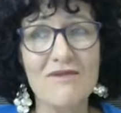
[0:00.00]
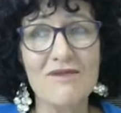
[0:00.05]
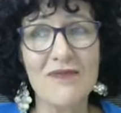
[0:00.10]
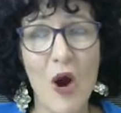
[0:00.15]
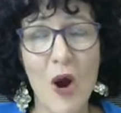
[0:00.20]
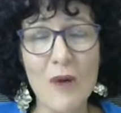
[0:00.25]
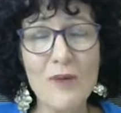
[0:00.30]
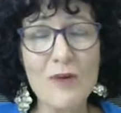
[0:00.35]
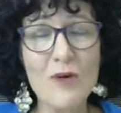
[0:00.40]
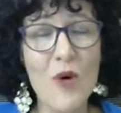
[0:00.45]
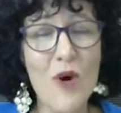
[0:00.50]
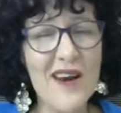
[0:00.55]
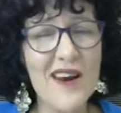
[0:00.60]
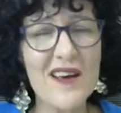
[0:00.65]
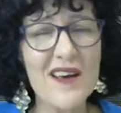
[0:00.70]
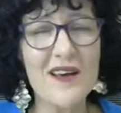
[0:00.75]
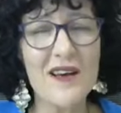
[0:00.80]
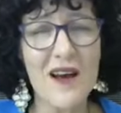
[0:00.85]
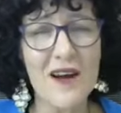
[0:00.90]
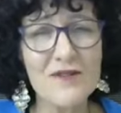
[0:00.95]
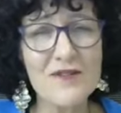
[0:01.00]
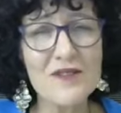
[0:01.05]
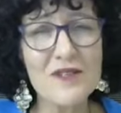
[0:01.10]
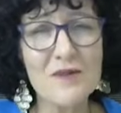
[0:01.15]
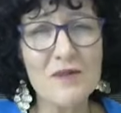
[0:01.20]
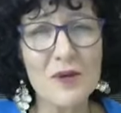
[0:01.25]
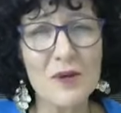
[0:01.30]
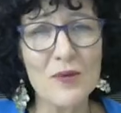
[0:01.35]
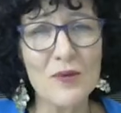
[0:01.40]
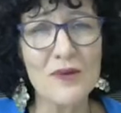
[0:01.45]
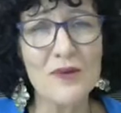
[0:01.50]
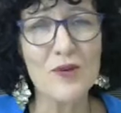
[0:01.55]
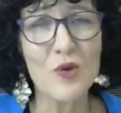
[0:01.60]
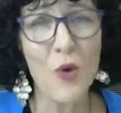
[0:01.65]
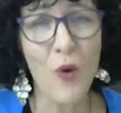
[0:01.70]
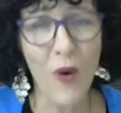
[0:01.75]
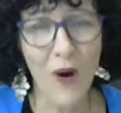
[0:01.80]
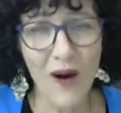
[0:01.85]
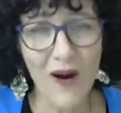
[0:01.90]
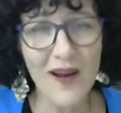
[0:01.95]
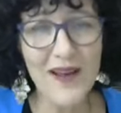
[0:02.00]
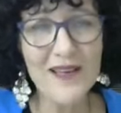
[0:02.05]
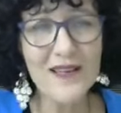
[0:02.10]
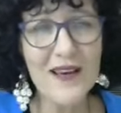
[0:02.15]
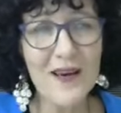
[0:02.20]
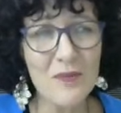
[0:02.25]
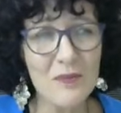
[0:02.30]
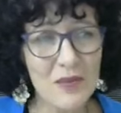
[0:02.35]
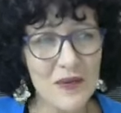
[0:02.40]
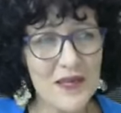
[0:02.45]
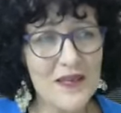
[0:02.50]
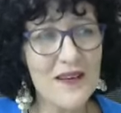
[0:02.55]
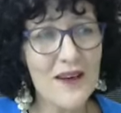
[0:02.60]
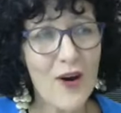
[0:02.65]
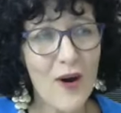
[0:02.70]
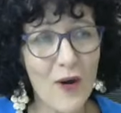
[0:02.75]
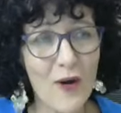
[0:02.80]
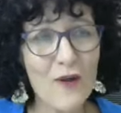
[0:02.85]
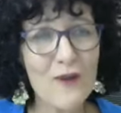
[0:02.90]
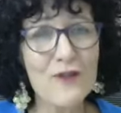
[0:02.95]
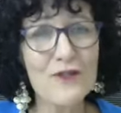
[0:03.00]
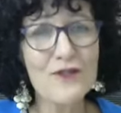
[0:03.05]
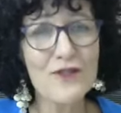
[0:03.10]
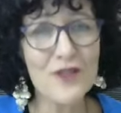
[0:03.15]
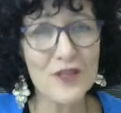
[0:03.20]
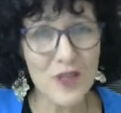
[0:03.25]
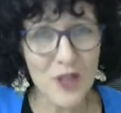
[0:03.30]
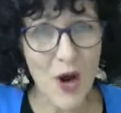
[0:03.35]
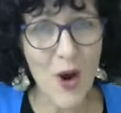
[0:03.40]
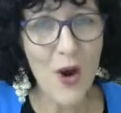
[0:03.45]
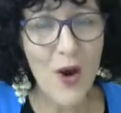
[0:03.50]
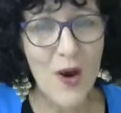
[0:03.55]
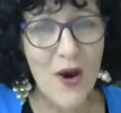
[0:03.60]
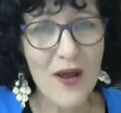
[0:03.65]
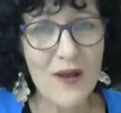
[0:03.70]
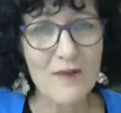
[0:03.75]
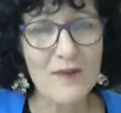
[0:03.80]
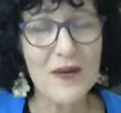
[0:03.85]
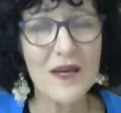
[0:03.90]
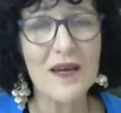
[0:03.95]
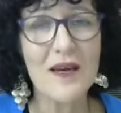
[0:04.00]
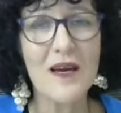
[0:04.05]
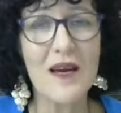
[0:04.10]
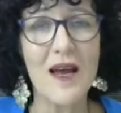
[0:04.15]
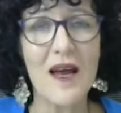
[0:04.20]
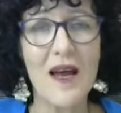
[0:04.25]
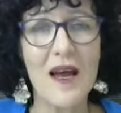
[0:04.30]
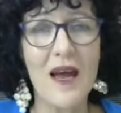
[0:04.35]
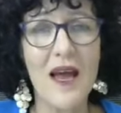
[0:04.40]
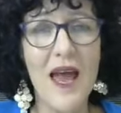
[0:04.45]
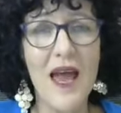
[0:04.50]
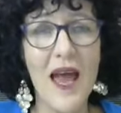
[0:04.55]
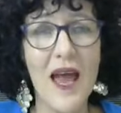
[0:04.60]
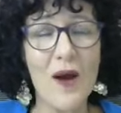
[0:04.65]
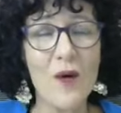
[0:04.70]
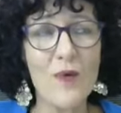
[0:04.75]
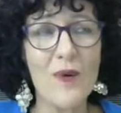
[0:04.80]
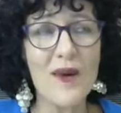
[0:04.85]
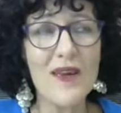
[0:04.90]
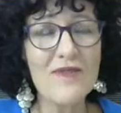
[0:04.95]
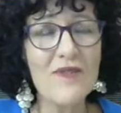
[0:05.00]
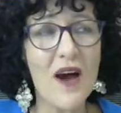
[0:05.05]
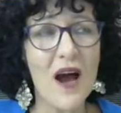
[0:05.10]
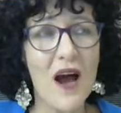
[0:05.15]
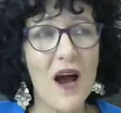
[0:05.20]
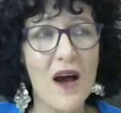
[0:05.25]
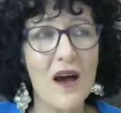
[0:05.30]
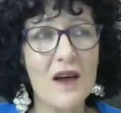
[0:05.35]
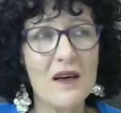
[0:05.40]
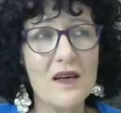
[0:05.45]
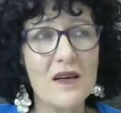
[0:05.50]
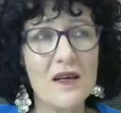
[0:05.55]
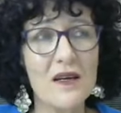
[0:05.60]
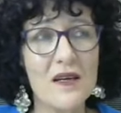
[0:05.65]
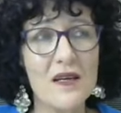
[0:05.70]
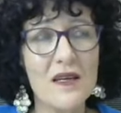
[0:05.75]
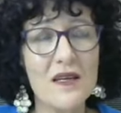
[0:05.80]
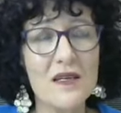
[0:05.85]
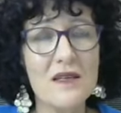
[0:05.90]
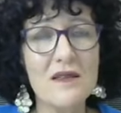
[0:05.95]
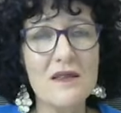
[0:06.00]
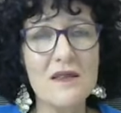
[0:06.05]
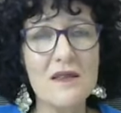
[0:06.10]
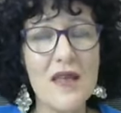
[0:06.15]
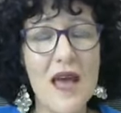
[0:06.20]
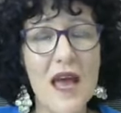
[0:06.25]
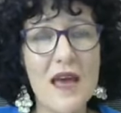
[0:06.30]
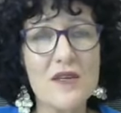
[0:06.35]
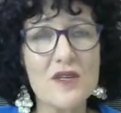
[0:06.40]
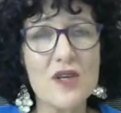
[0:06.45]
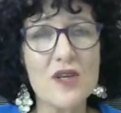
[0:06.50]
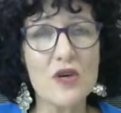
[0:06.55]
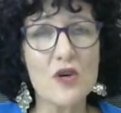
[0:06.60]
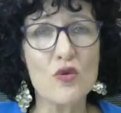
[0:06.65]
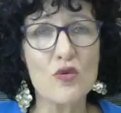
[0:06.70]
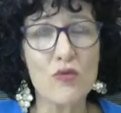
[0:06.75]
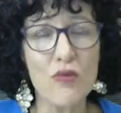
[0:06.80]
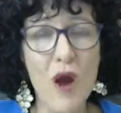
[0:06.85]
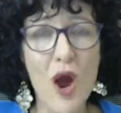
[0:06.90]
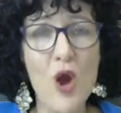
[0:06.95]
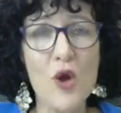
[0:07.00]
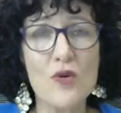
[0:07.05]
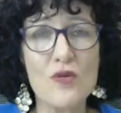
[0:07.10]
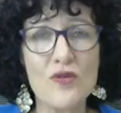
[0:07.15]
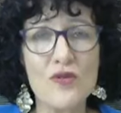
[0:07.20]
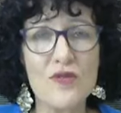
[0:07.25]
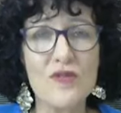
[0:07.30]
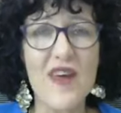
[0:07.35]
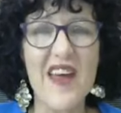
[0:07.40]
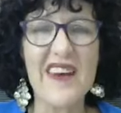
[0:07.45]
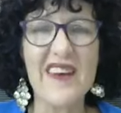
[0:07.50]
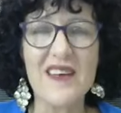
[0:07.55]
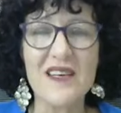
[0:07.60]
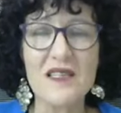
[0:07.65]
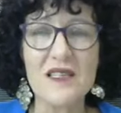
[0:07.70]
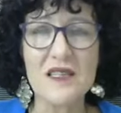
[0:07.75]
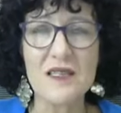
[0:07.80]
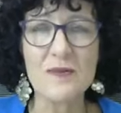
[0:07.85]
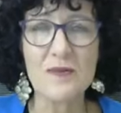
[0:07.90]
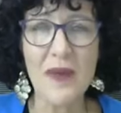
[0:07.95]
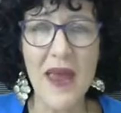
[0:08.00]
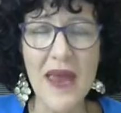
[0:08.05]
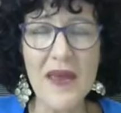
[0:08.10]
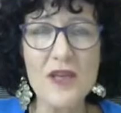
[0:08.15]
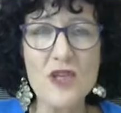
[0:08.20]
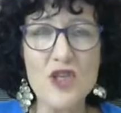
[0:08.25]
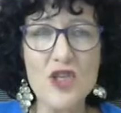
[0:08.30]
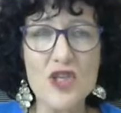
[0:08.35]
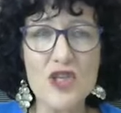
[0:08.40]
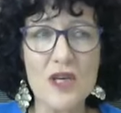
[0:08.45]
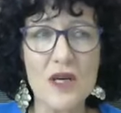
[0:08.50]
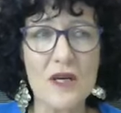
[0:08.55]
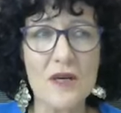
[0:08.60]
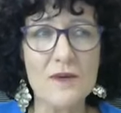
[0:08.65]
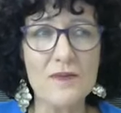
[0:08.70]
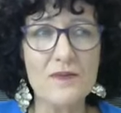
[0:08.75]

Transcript: I'm quite uncomfortable quite a bit of the time. However, in that growth, that expansion,